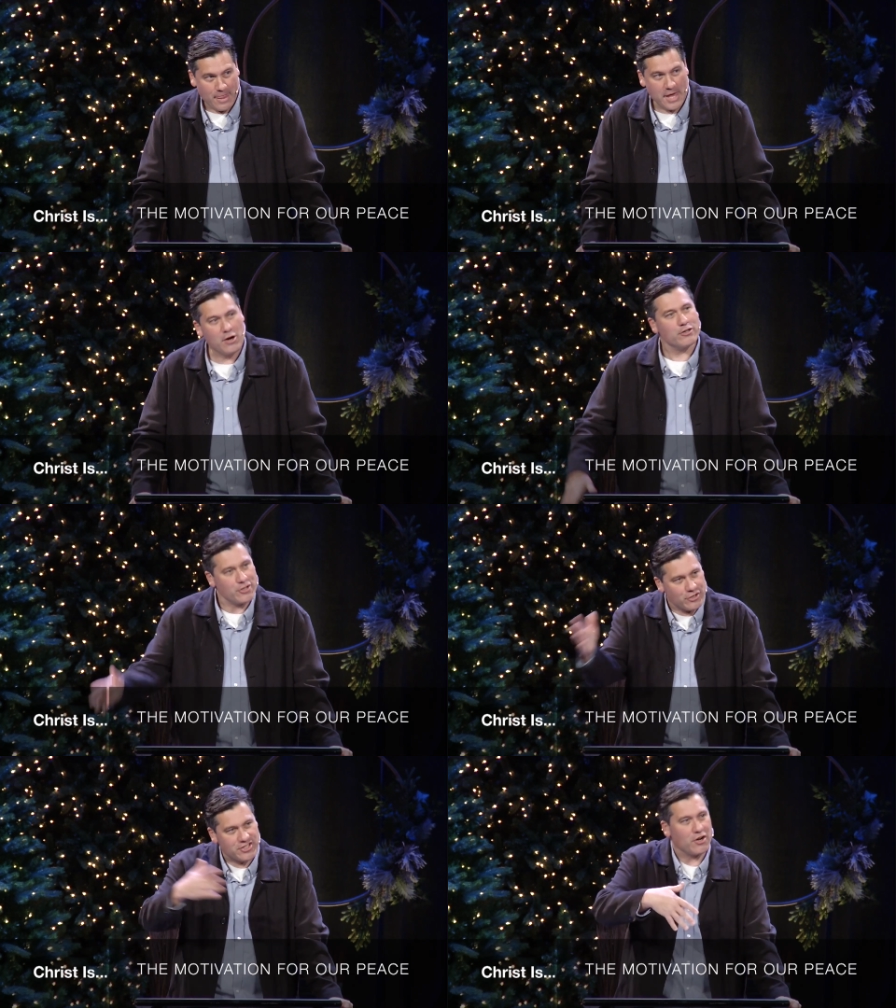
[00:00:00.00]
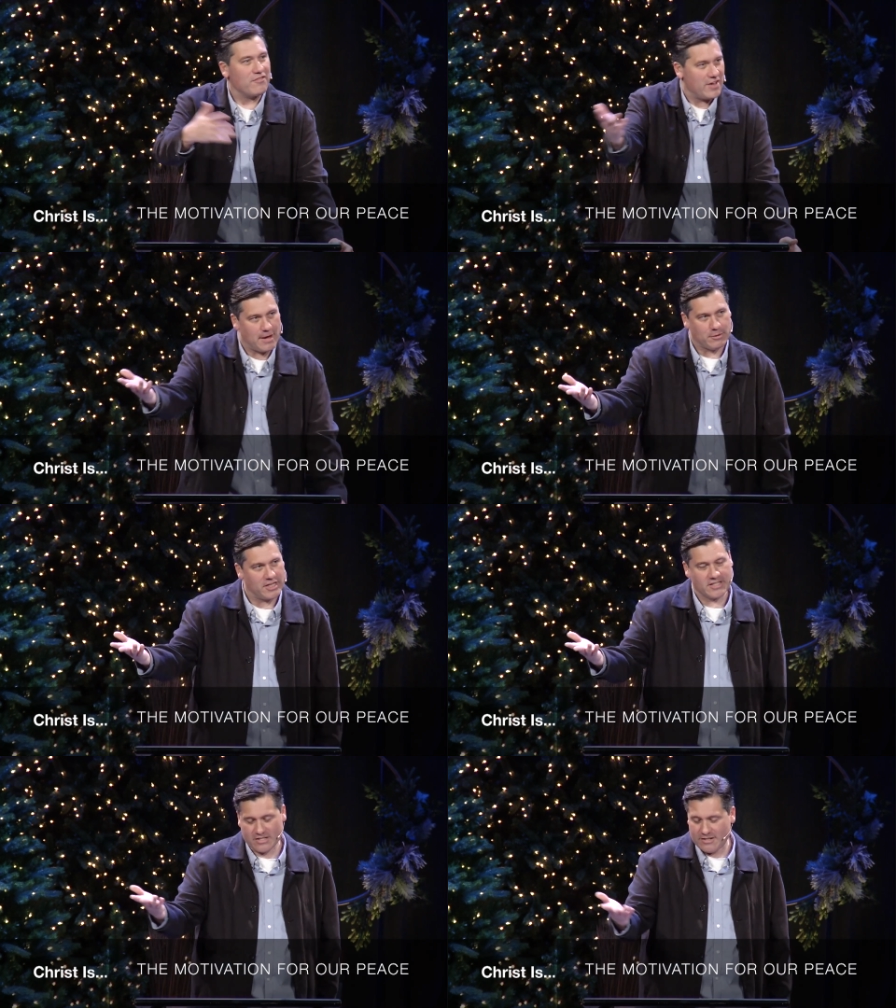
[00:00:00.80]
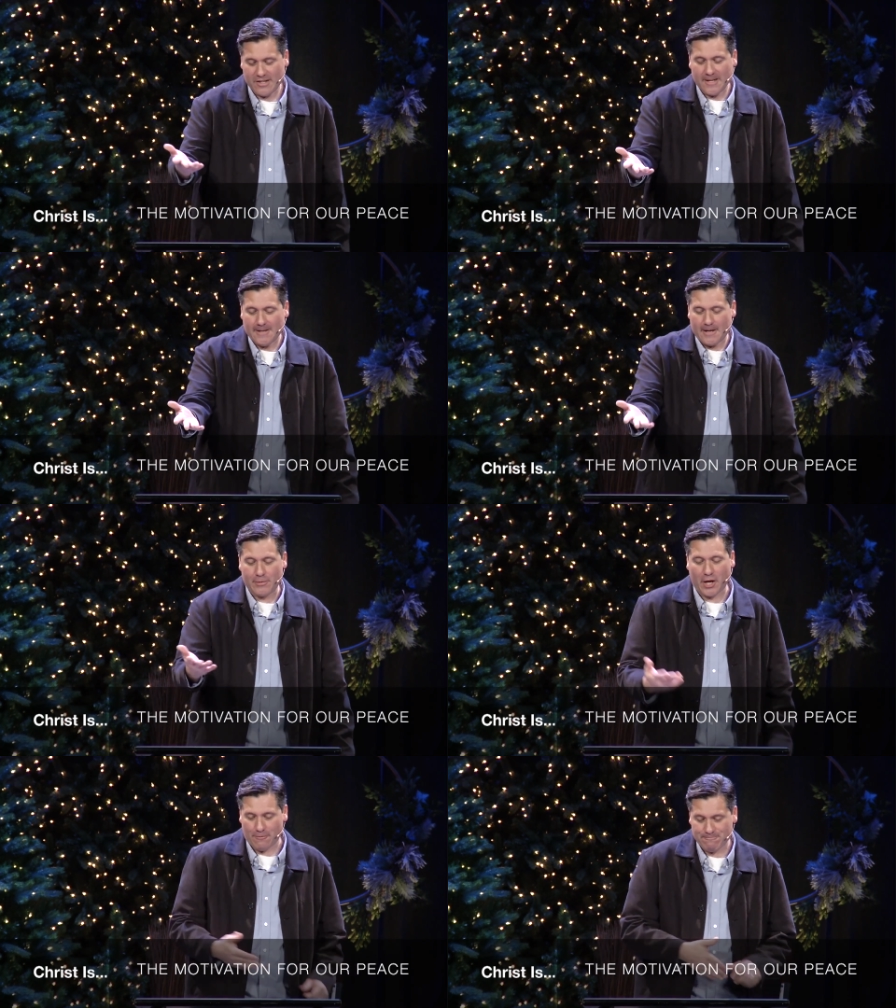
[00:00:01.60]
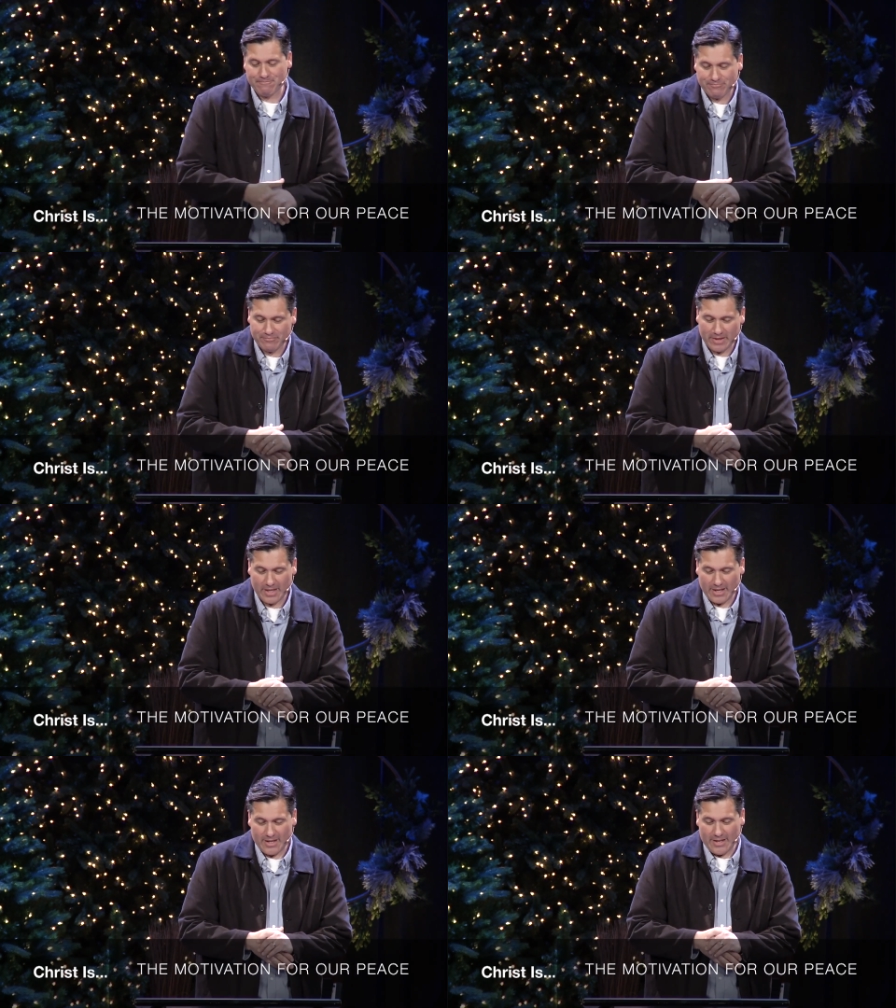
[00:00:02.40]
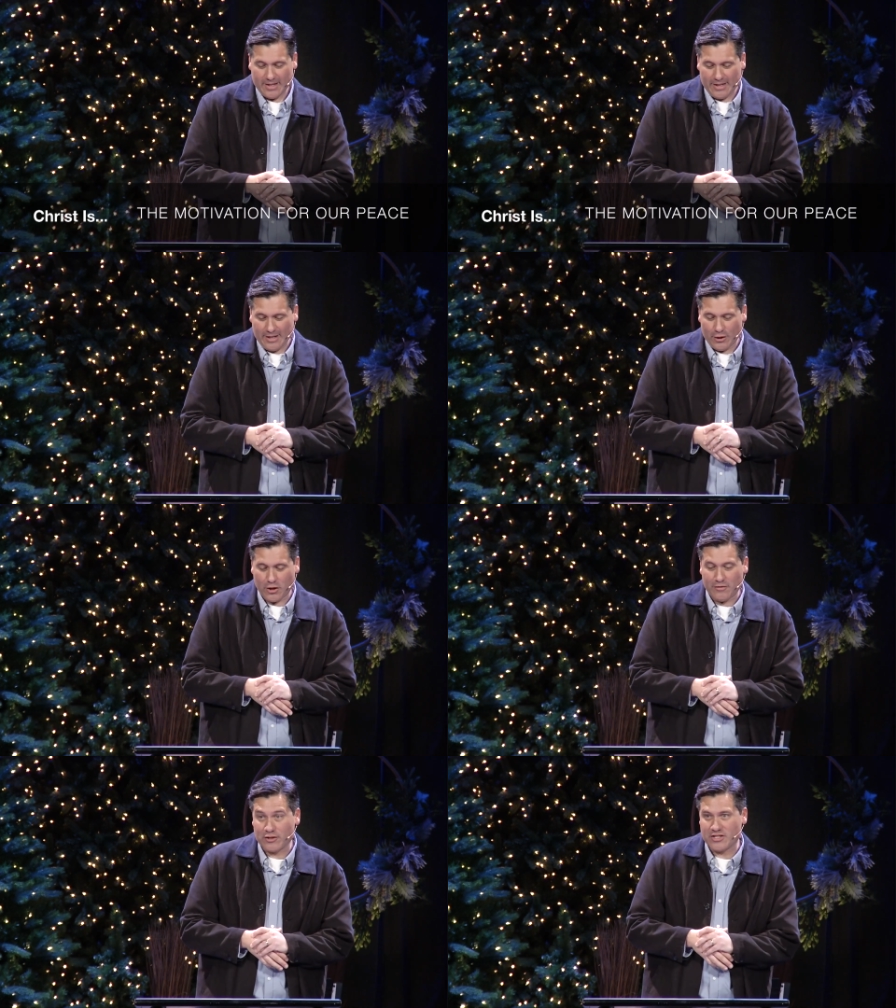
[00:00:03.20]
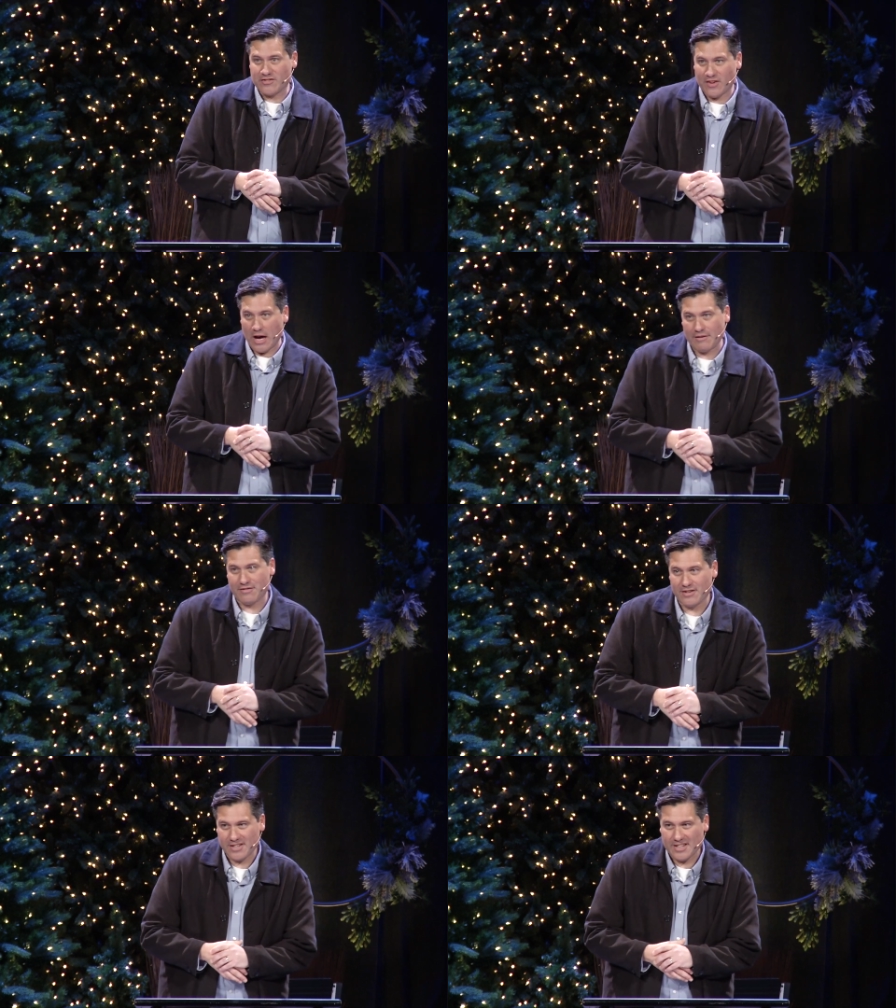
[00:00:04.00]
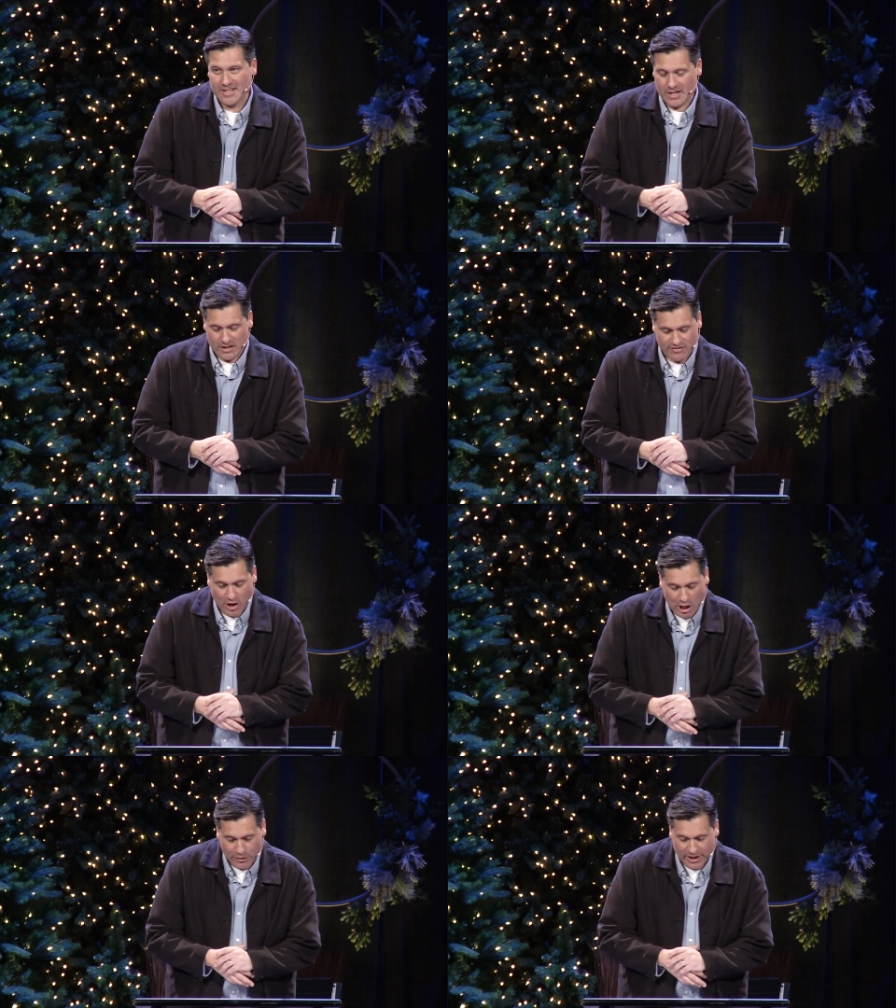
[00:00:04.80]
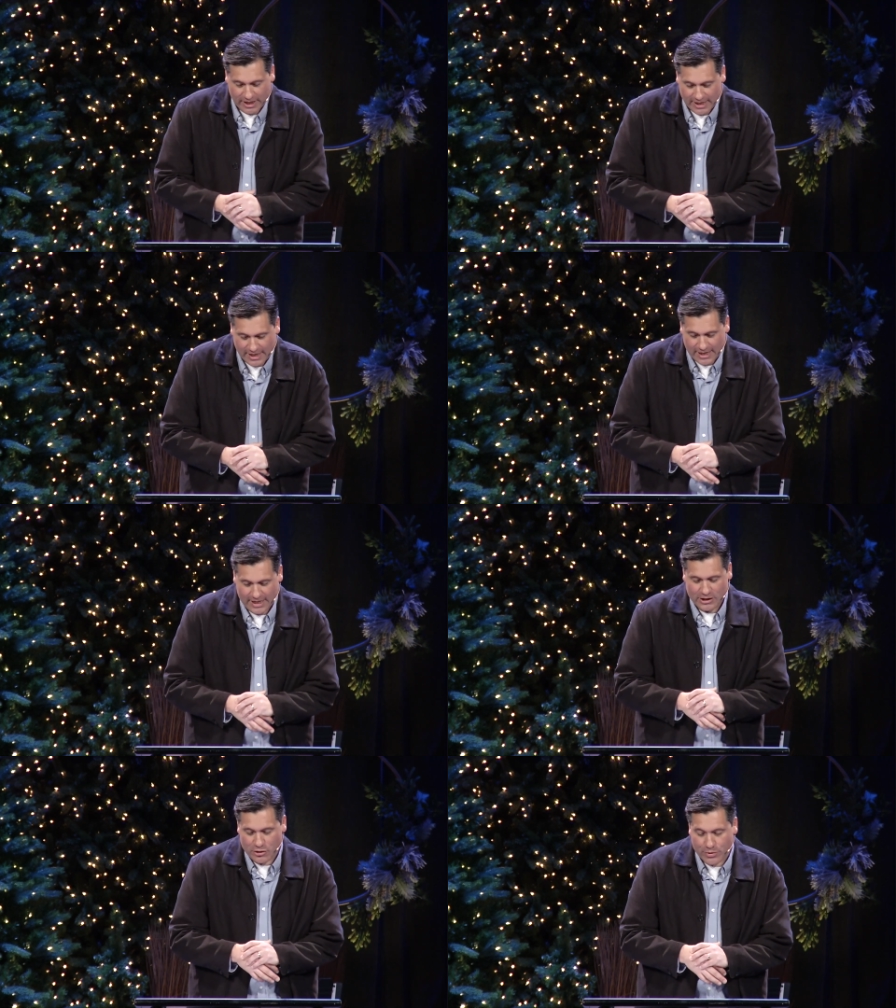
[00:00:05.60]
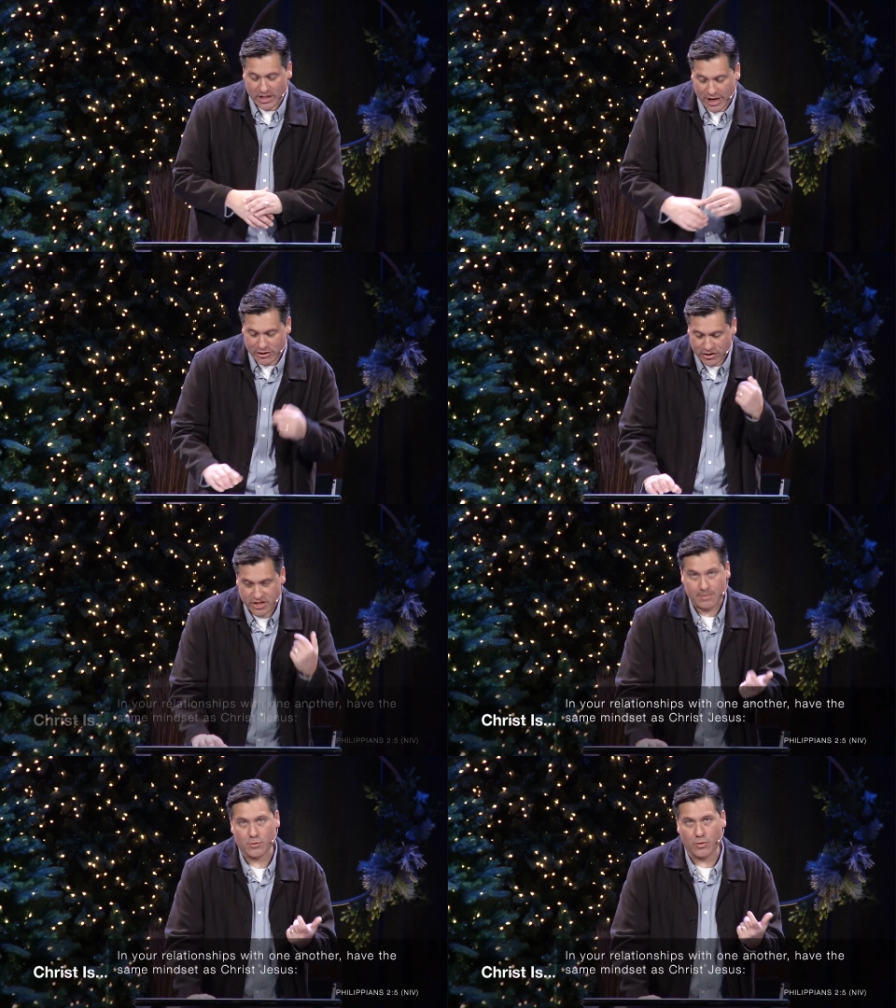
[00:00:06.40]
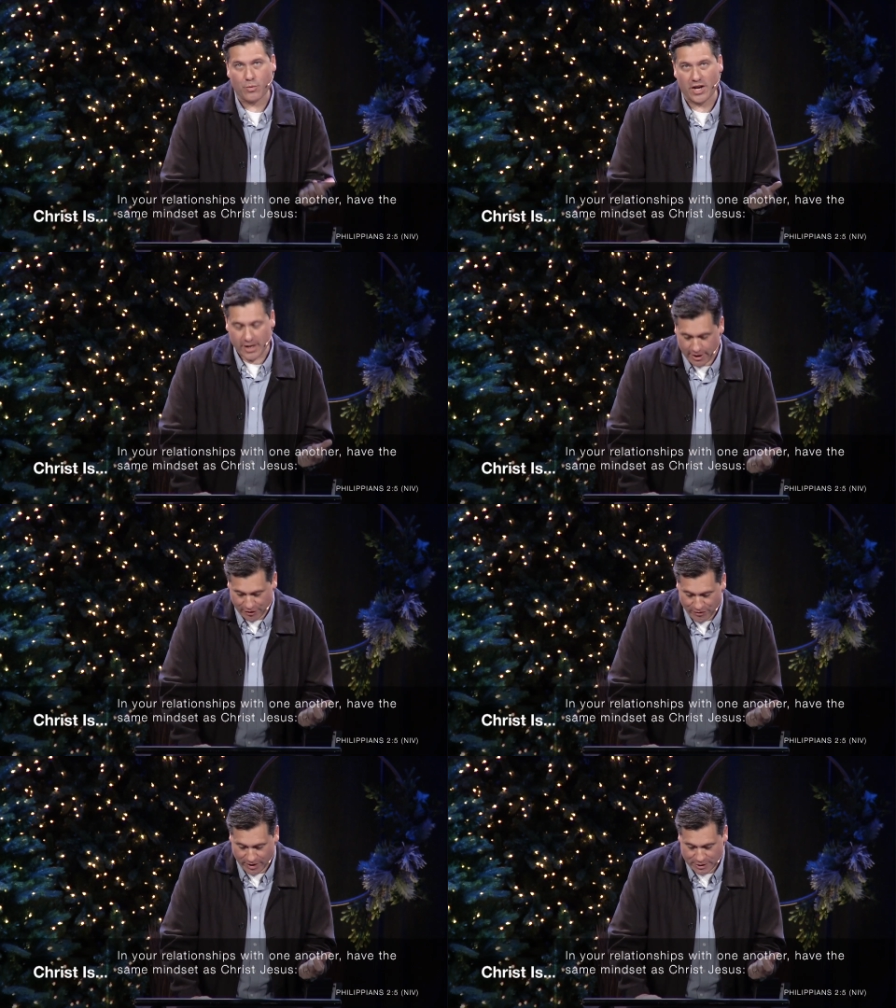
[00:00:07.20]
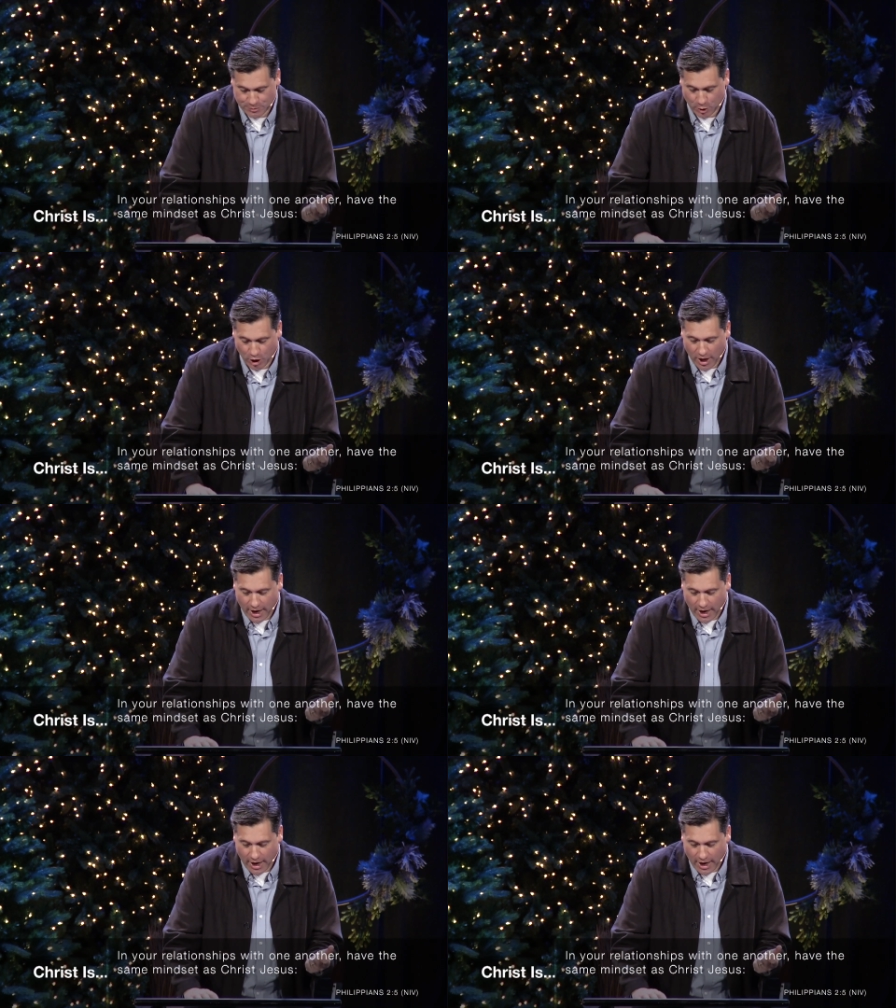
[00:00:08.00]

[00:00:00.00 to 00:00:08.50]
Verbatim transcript: In our church, in our families, here we go. Look at verses 5 and following. In your relationships with one another, writes Paul,